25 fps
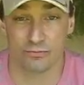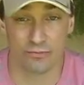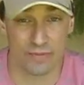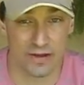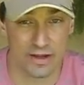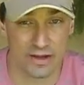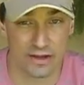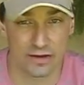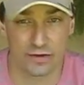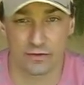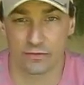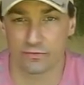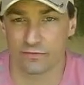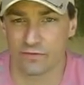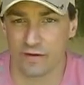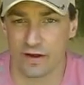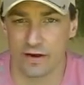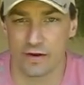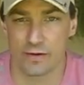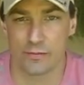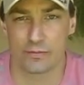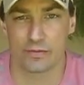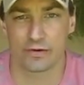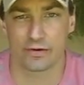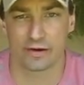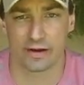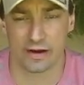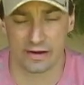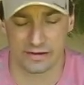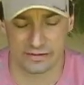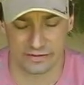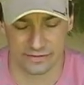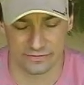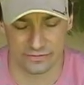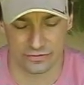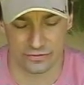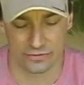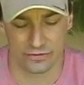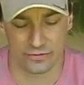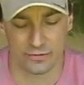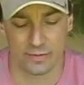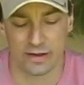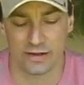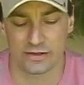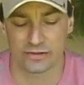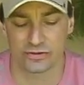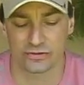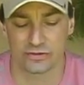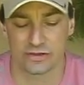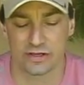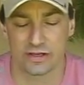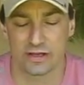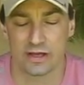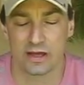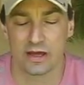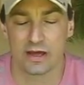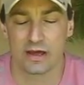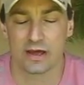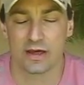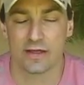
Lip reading: big, very progressive youth ministry.